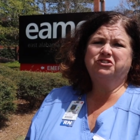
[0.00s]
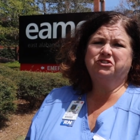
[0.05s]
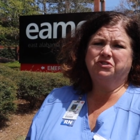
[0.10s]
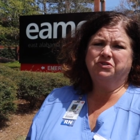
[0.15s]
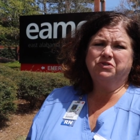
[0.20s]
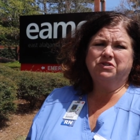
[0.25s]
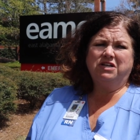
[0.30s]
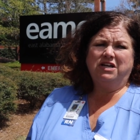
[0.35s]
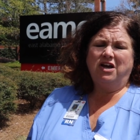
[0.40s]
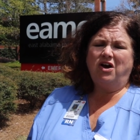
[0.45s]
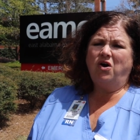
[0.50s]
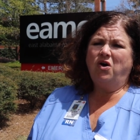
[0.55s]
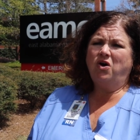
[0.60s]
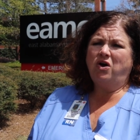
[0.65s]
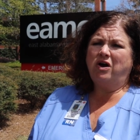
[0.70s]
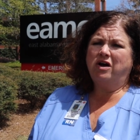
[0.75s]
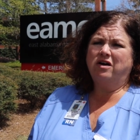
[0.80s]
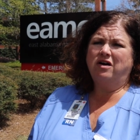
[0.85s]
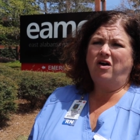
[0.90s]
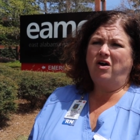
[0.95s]
truly
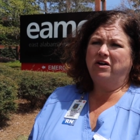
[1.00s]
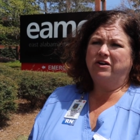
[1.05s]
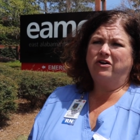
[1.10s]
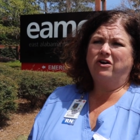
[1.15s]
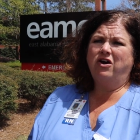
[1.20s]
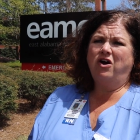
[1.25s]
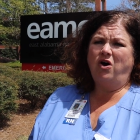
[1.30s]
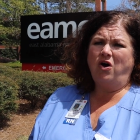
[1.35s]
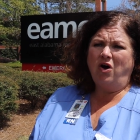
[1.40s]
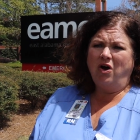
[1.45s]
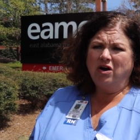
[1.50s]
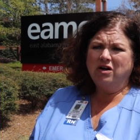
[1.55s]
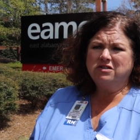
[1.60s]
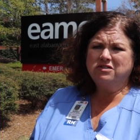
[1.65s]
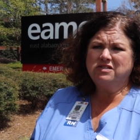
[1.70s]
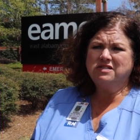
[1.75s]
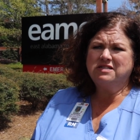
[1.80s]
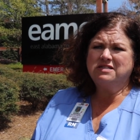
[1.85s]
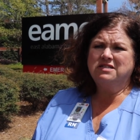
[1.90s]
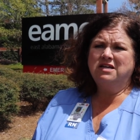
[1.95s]
are on our
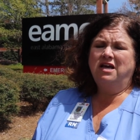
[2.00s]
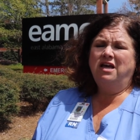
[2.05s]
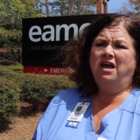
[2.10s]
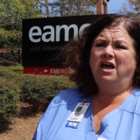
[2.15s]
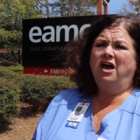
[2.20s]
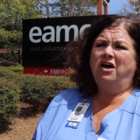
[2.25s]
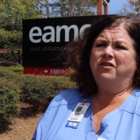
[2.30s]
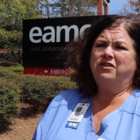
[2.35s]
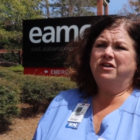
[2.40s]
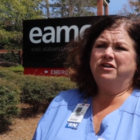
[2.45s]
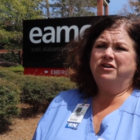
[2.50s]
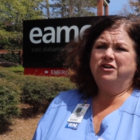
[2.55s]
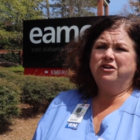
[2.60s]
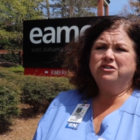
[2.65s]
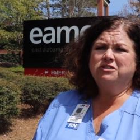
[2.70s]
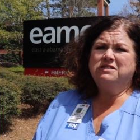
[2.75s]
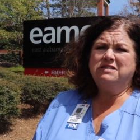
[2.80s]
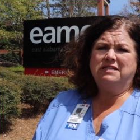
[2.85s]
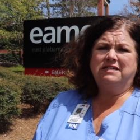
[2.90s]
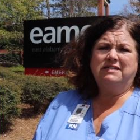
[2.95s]
hearts the
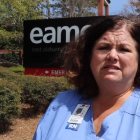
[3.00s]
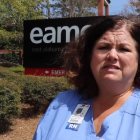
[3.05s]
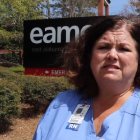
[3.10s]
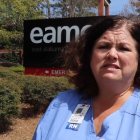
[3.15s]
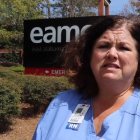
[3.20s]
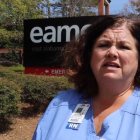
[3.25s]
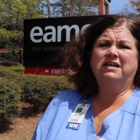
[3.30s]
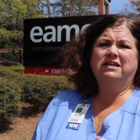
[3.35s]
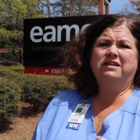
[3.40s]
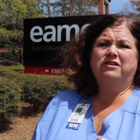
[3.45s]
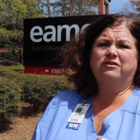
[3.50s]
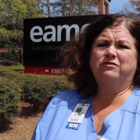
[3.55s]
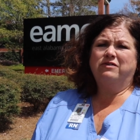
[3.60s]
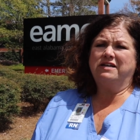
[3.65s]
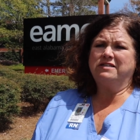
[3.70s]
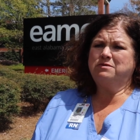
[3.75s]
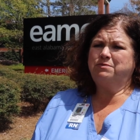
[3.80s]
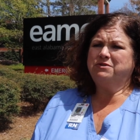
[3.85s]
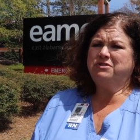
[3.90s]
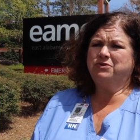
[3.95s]
nurses, the
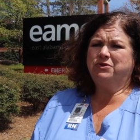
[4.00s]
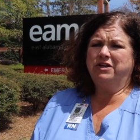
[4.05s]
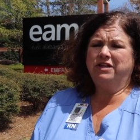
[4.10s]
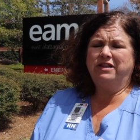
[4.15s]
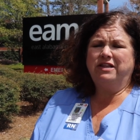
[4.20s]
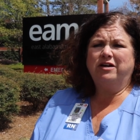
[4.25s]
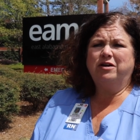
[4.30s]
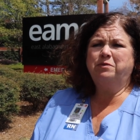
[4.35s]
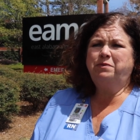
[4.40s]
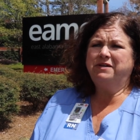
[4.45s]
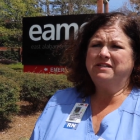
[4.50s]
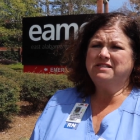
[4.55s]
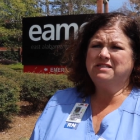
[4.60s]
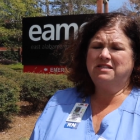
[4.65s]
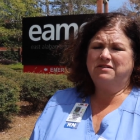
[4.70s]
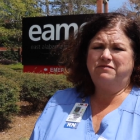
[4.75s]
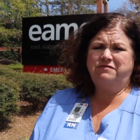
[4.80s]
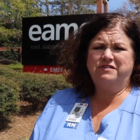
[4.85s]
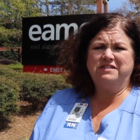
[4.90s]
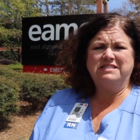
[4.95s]
respiratory
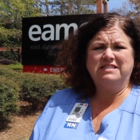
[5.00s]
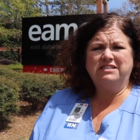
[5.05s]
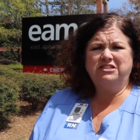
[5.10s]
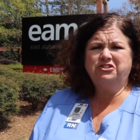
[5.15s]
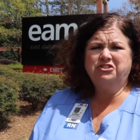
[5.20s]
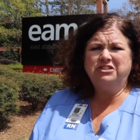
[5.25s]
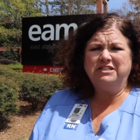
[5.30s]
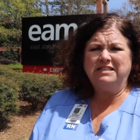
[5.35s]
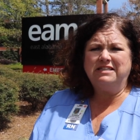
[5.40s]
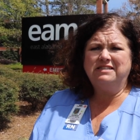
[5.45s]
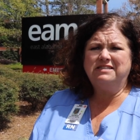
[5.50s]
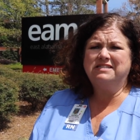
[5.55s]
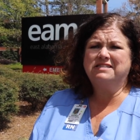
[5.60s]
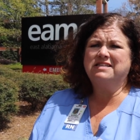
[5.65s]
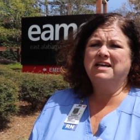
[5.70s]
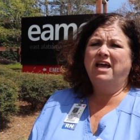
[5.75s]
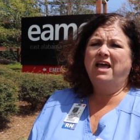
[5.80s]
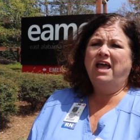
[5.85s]
therapists, the physicians,